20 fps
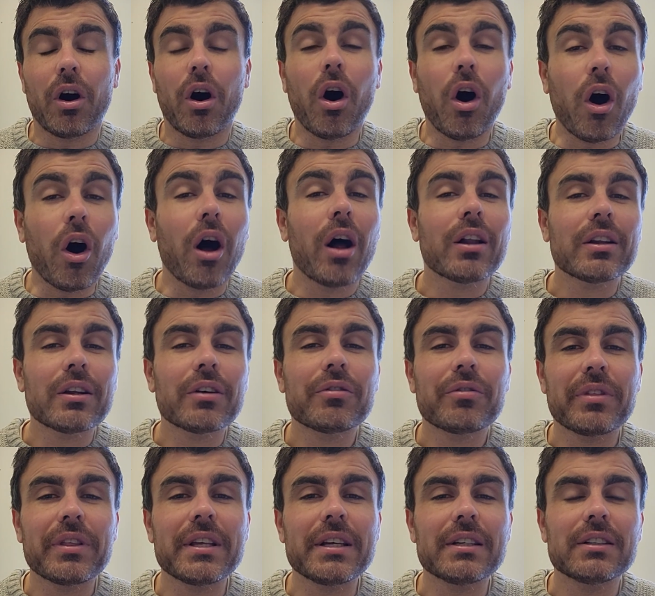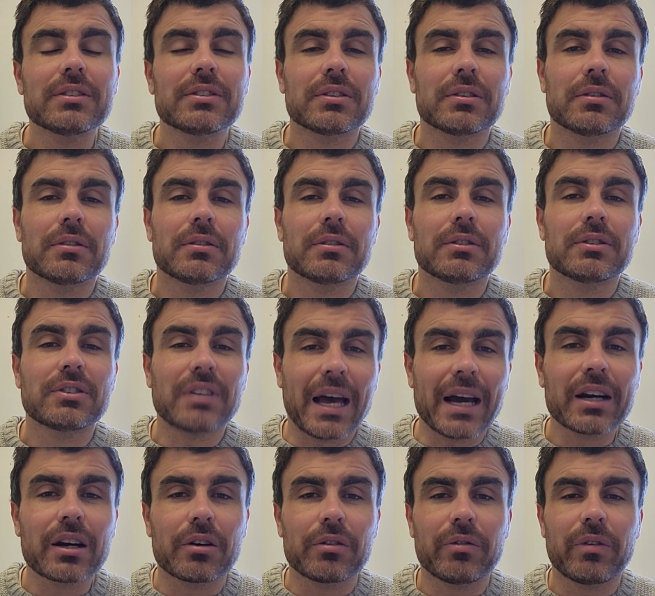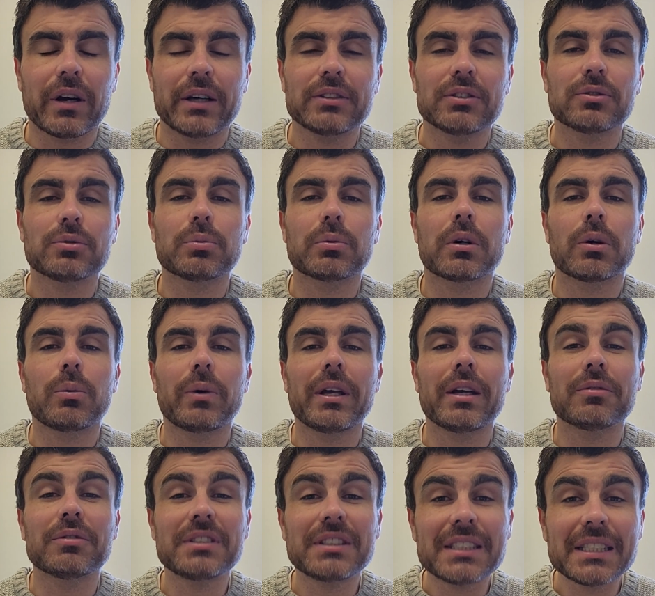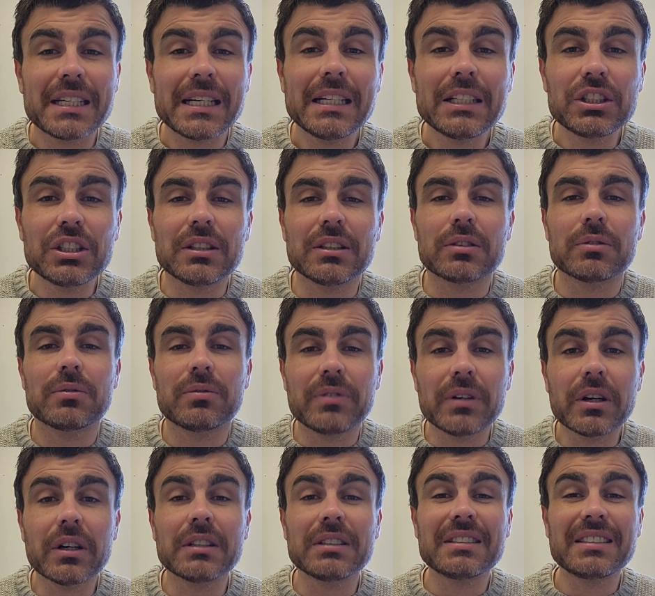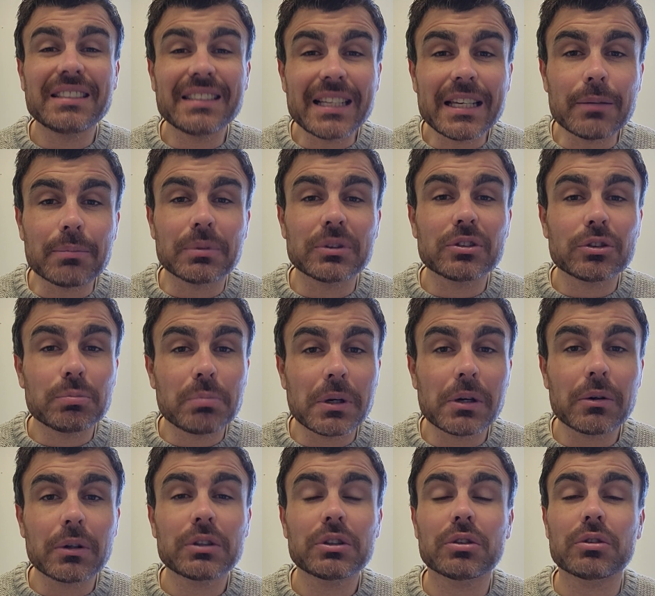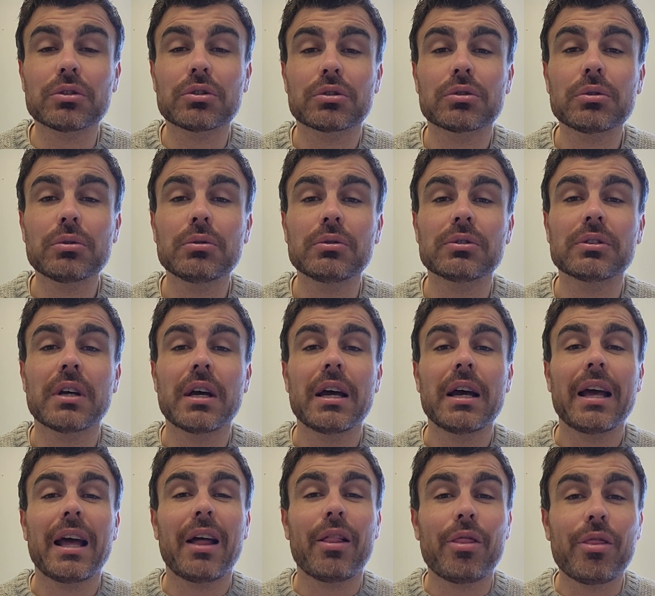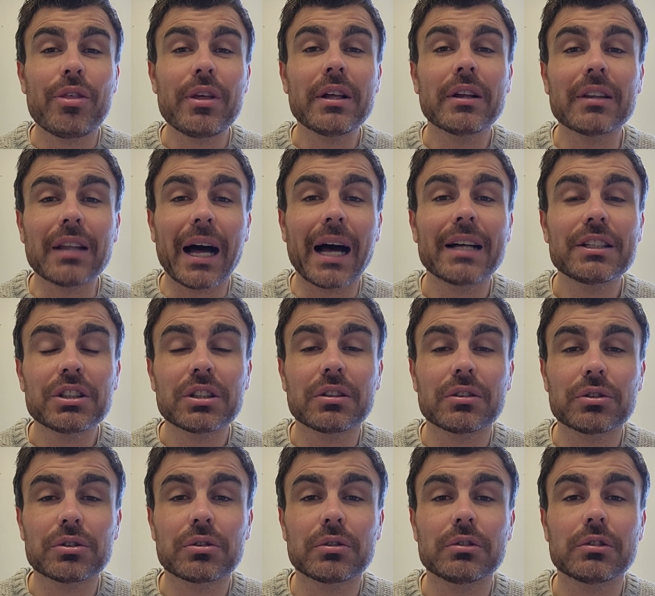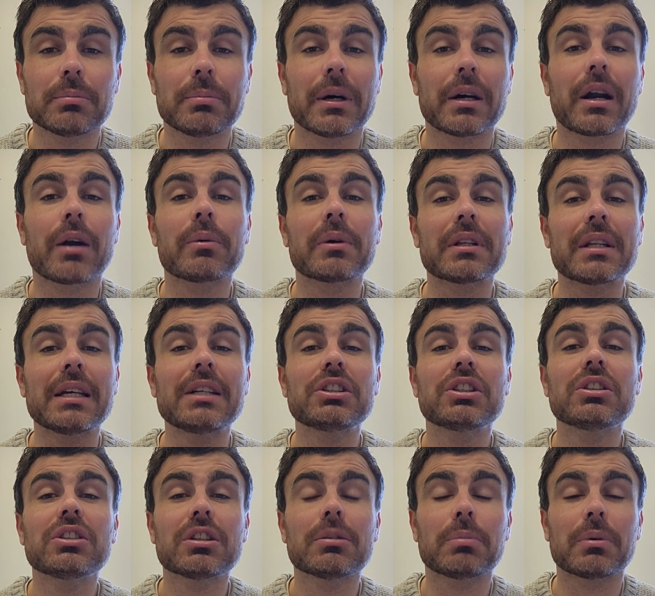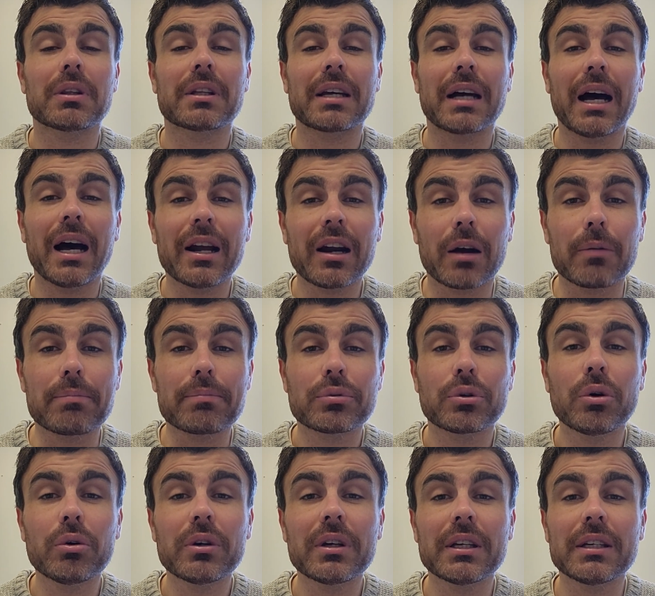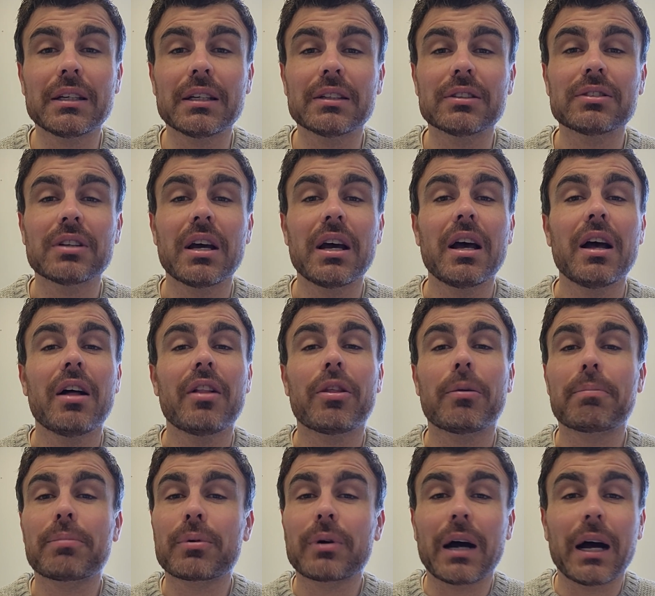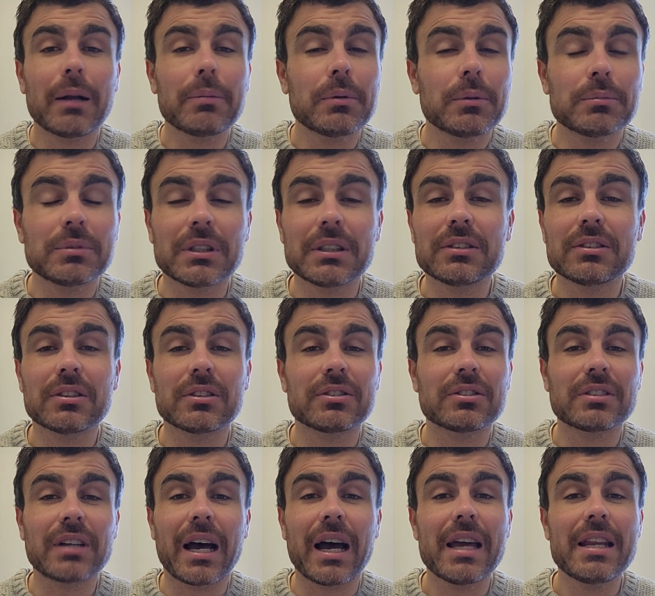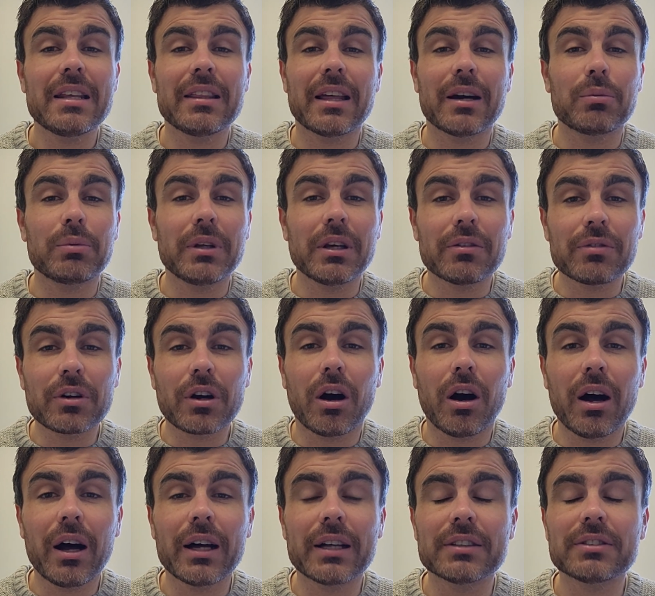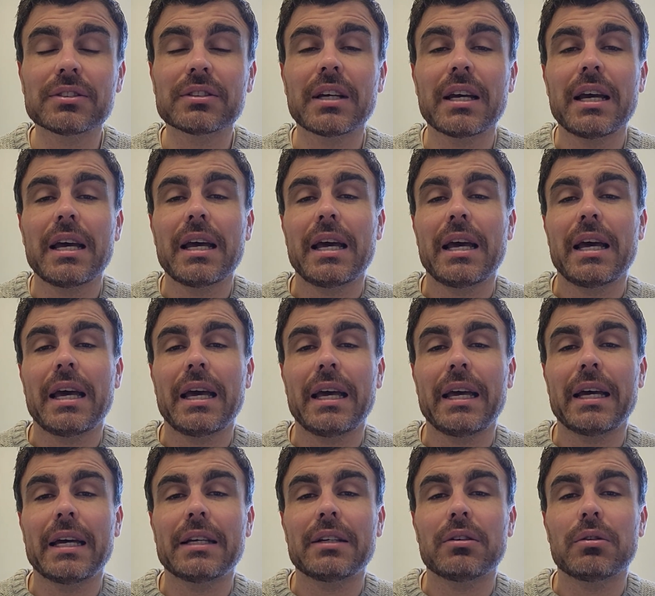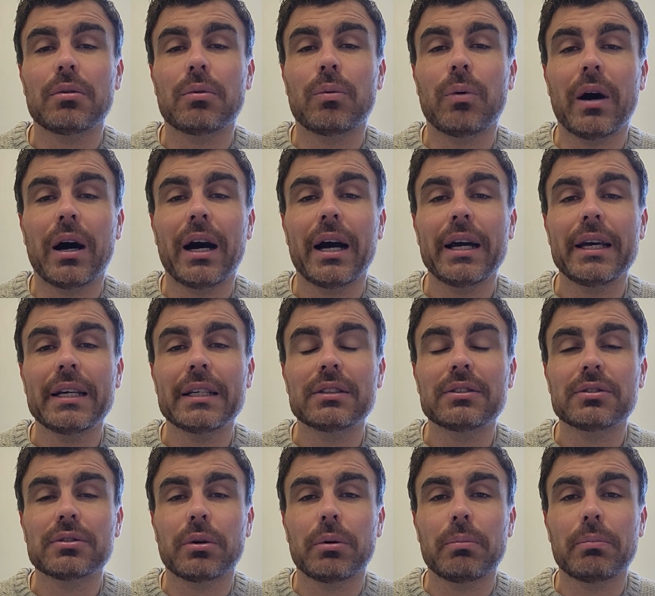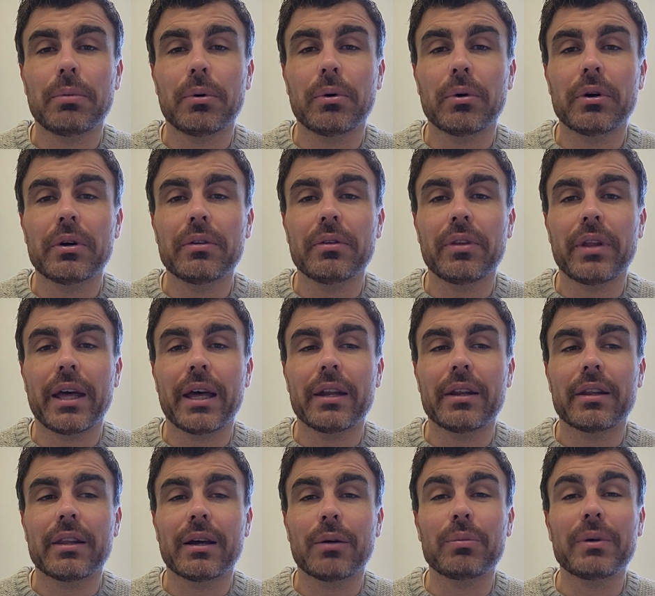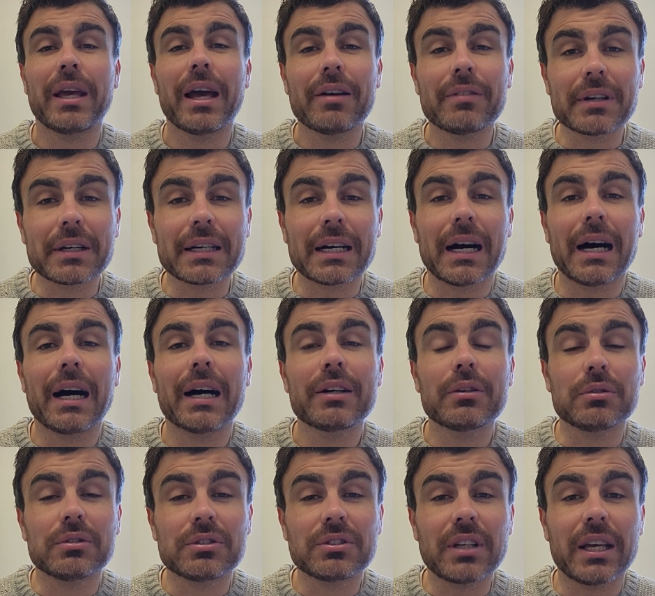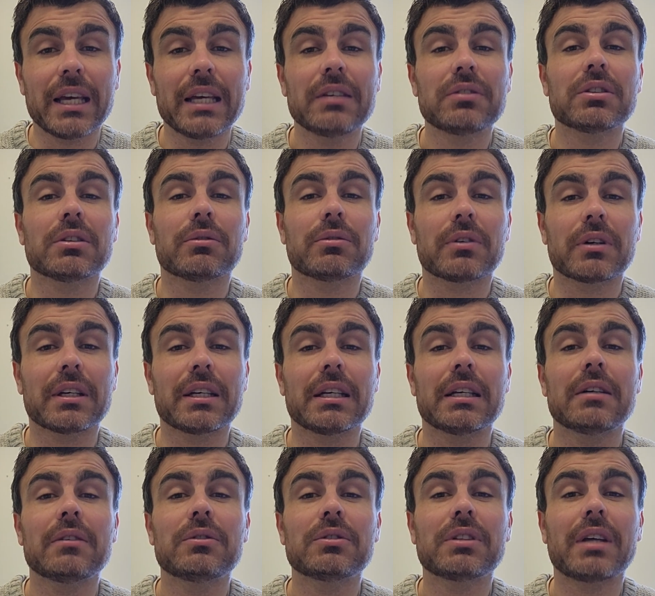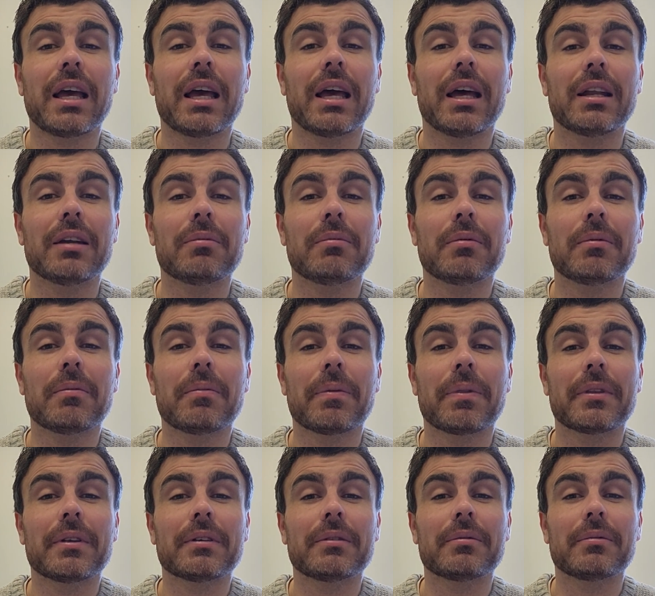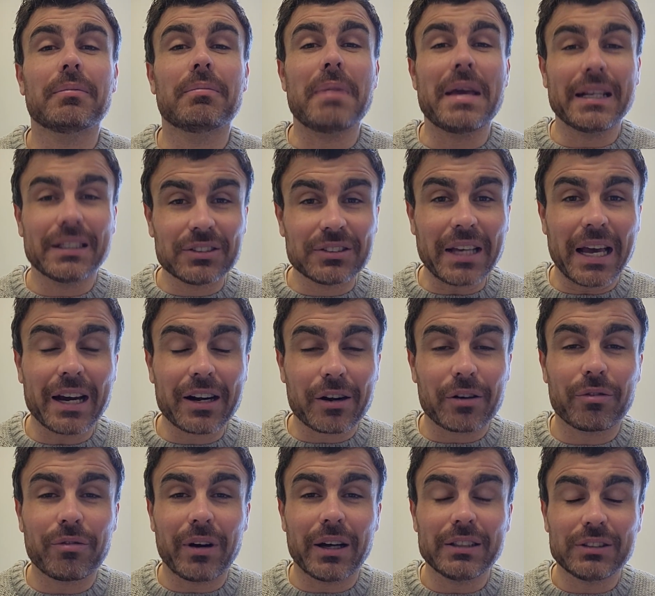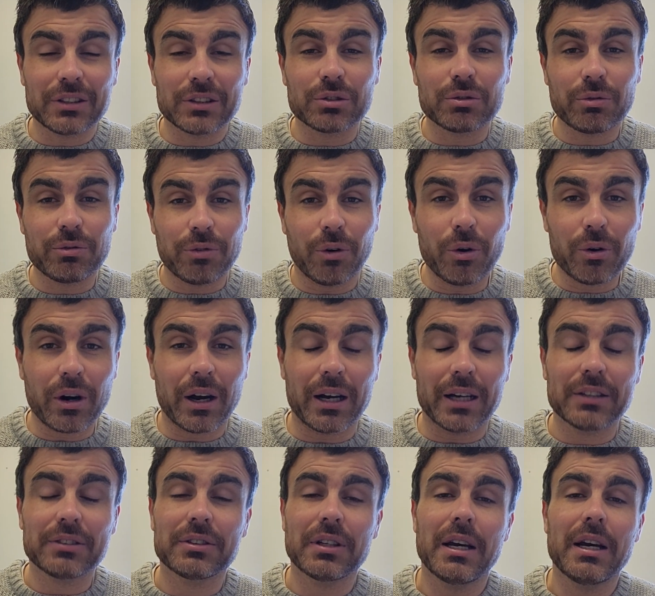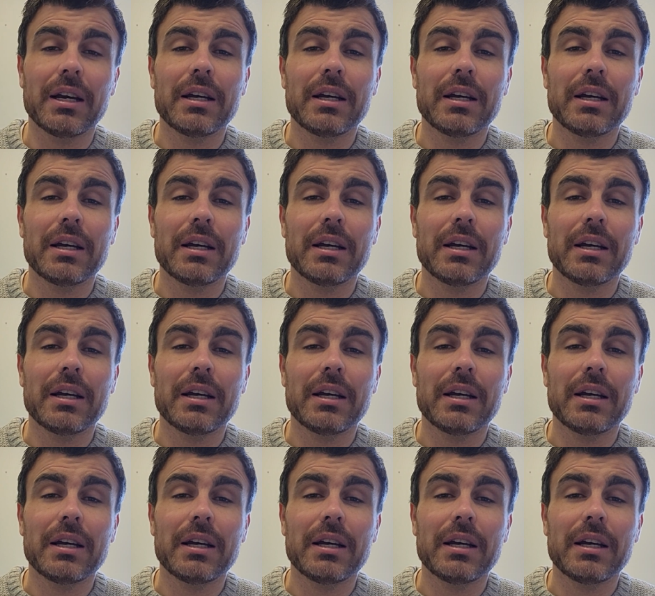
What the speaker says: all of these sacrifices were a way of teaching these very deep spiritual truths and theological truths about our relationship with God, our brokenness, the problems in society that we have caused, and why it's so important that we have a God who saves and forgives and makes sacrifices for us.